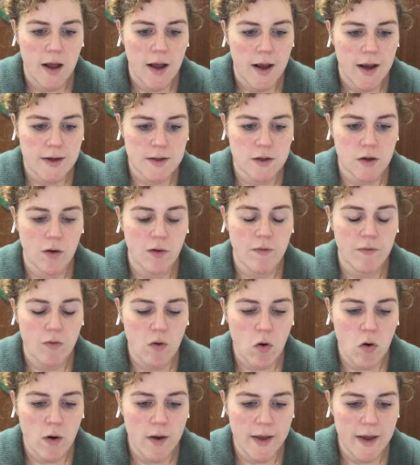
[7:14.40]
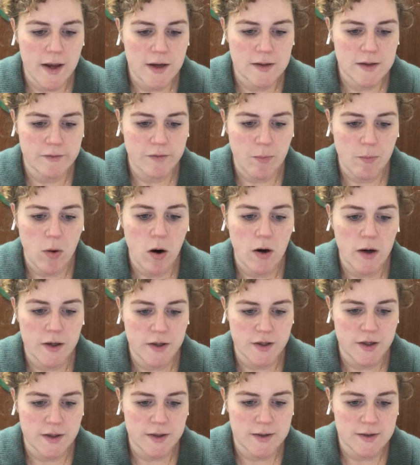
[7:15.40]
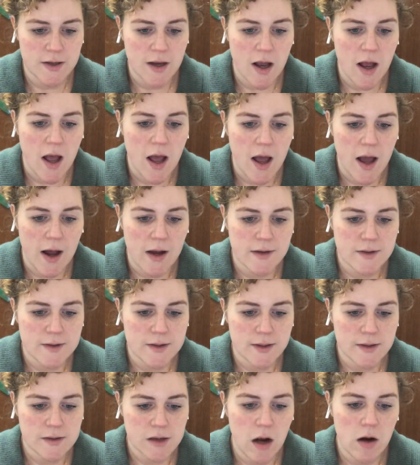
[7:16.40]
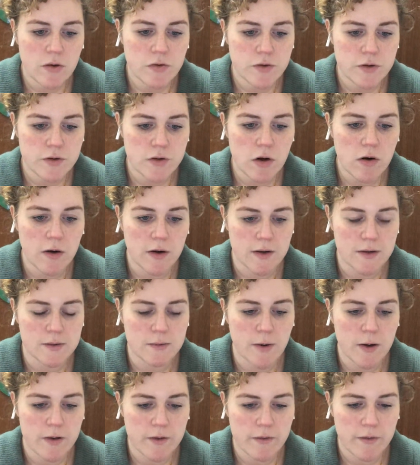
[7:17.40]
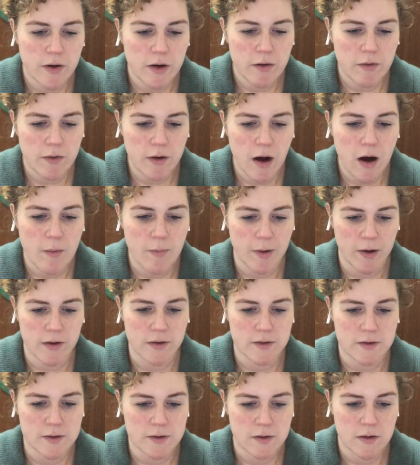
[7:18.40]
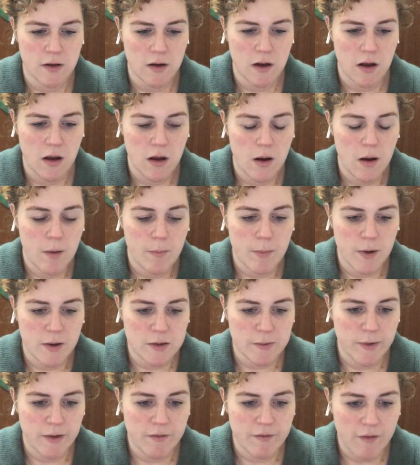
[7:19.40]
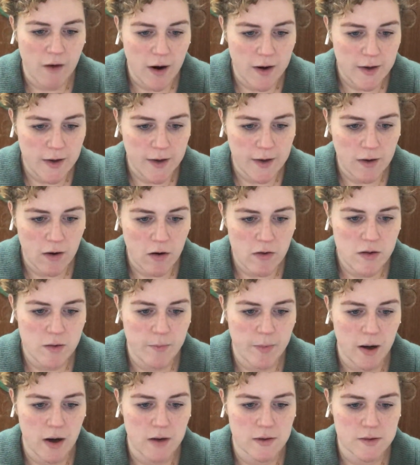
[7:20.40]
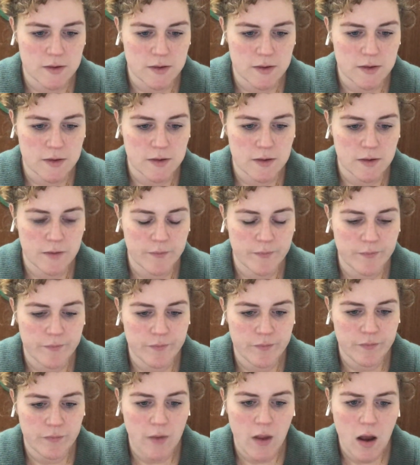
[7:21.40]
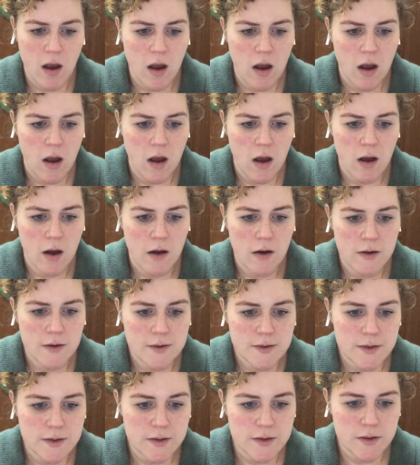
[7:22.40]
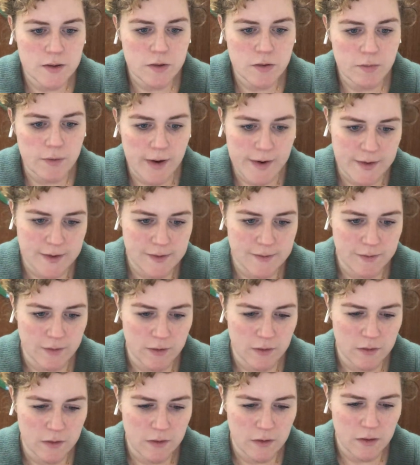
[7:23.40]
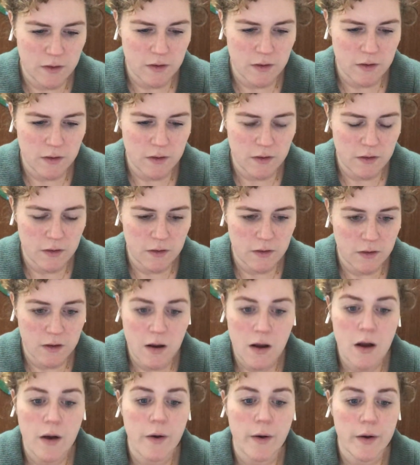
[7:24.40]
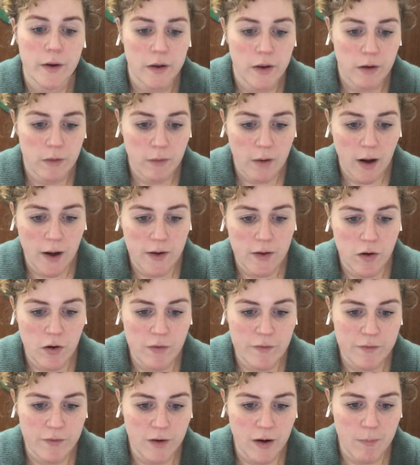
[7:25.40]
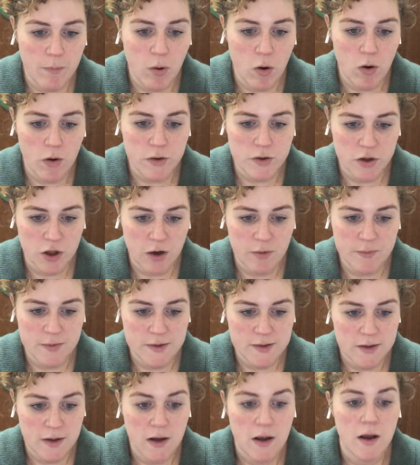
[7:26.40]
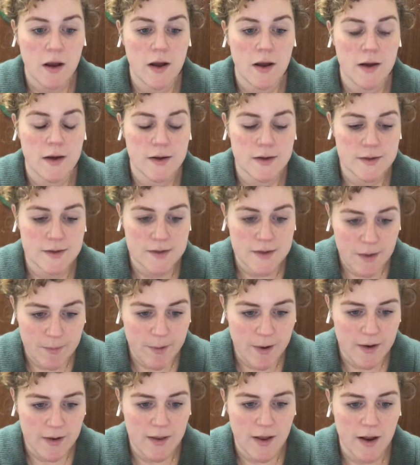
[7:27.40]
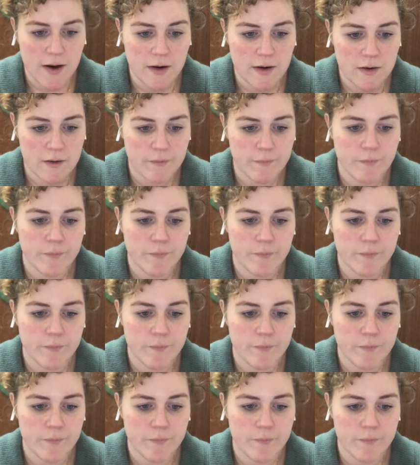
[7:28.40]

It took 4 years of apologies and $600 worth of new yarmulkes, but we finally got the bastard. Disgraceful. You like your free pork chops? Zip it then.